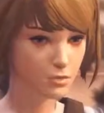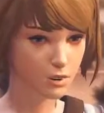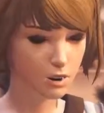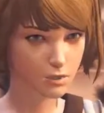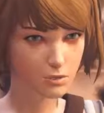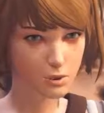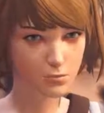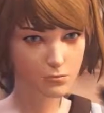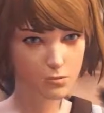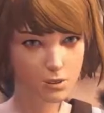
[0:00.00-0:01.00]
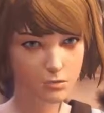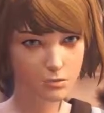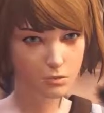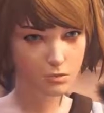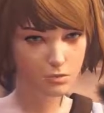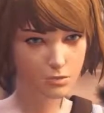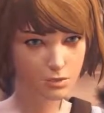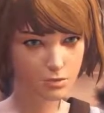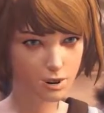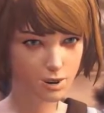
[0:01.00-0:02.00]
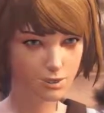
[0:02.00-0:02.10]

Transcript: in the wrong time, Warren. But